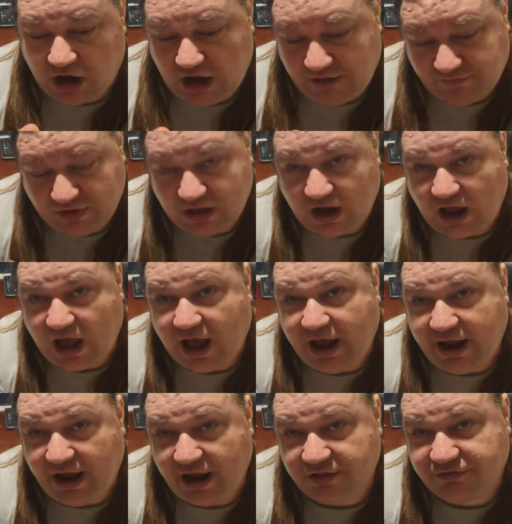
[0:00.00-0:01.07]
have to get a
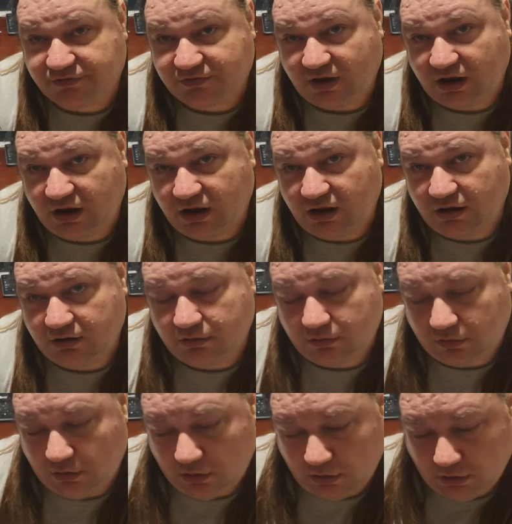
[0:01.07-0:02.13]
hi-hat stand,
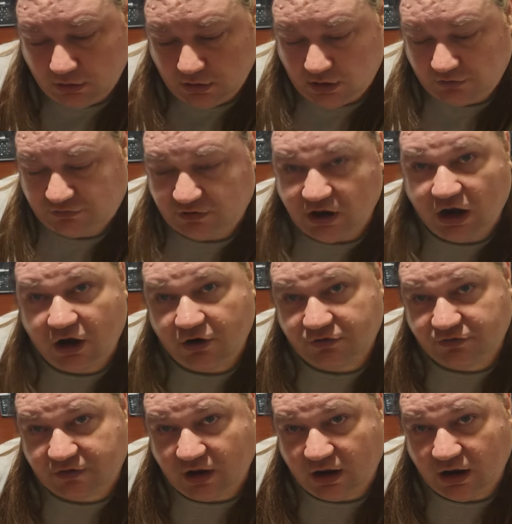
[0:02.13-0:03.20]
a snare
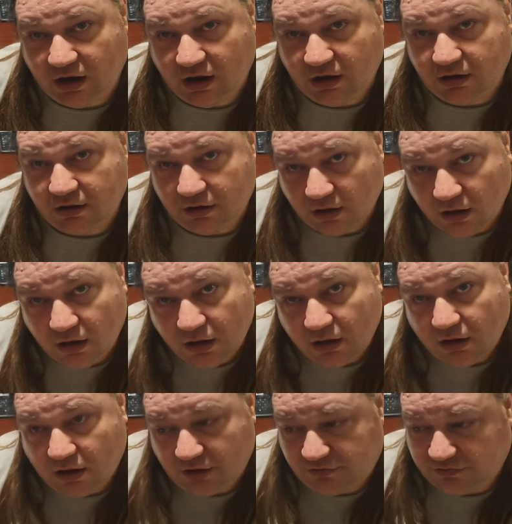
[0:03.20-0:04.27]
stand,
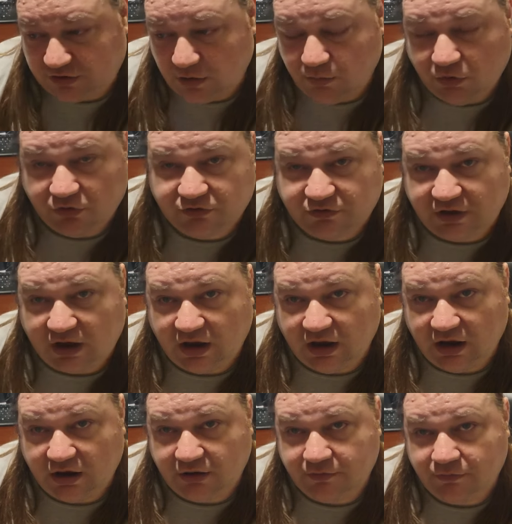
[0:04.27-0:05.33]
a cymbal
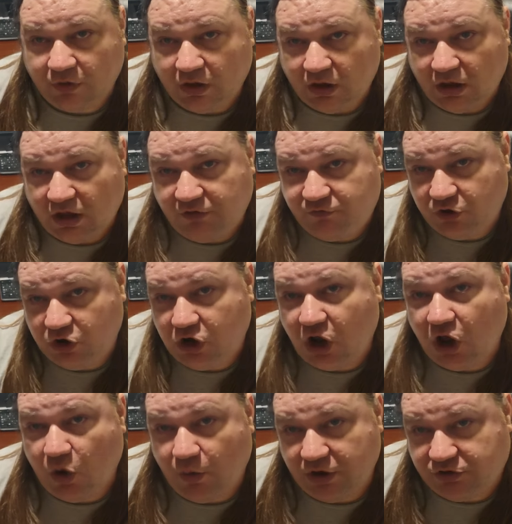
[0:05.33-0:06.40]
stand. If you
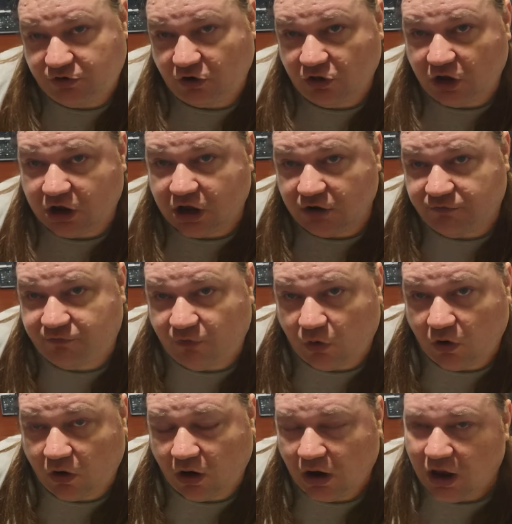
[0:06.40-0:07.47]
know what you're looking
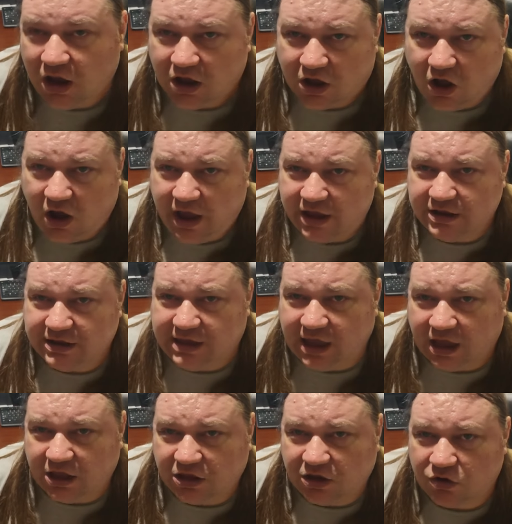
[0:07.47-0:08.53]
for, go ahead and
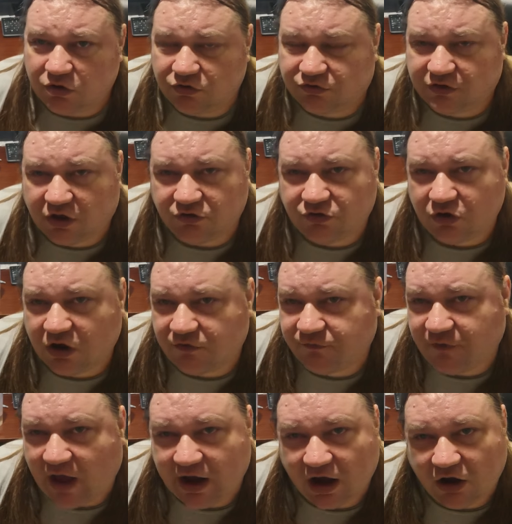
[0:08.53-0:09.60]
get used, because you could
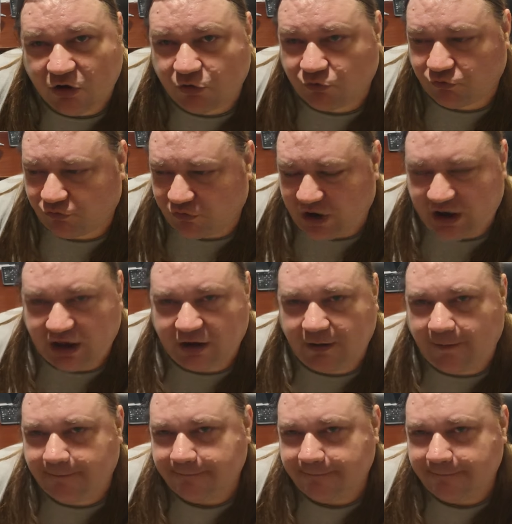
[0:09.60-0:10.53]
find a great